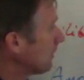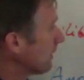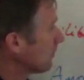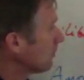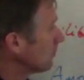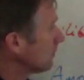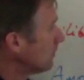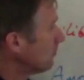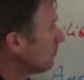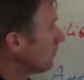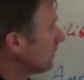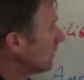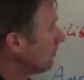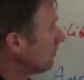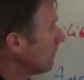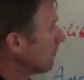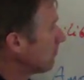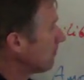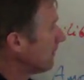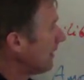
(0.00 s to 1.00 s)

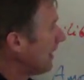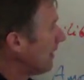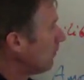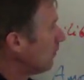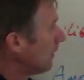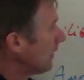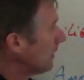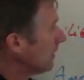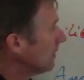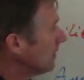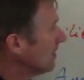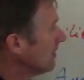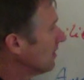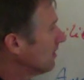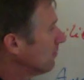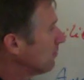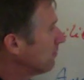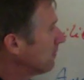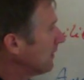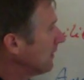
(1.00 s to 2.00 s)
equilibrium up that way.
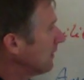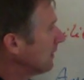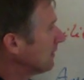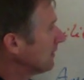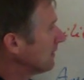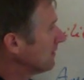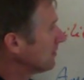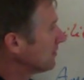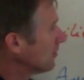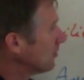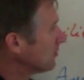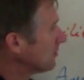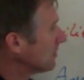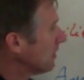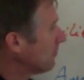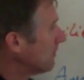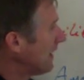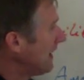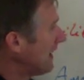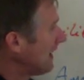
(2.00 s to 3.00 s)
But it, so
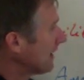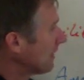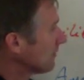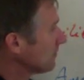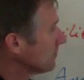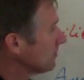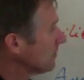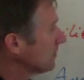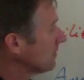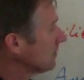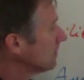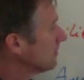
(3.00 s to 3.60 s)
some x,